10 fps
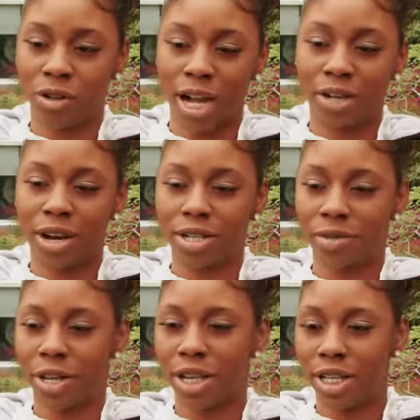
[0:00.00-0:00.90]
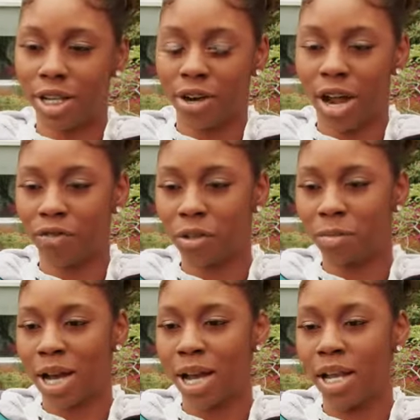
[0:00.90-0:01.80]
I graduated a year after
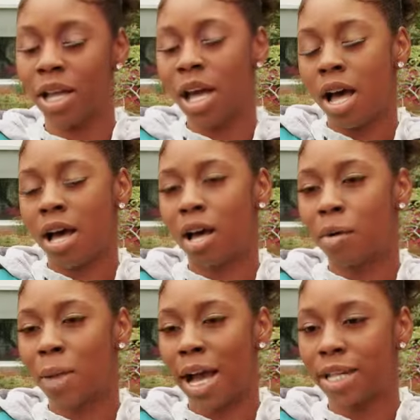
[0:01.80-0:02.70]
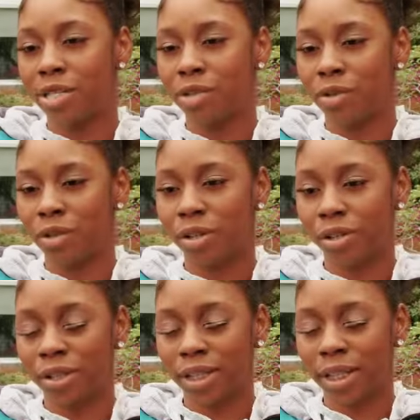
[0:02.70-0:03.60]
my high
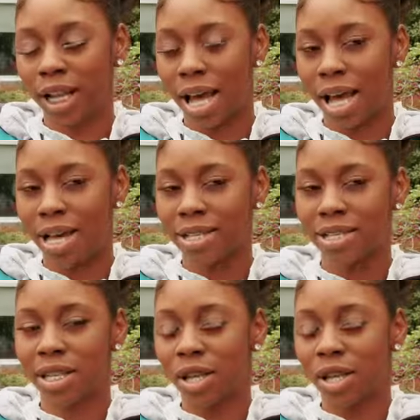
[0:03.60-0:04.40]
school class.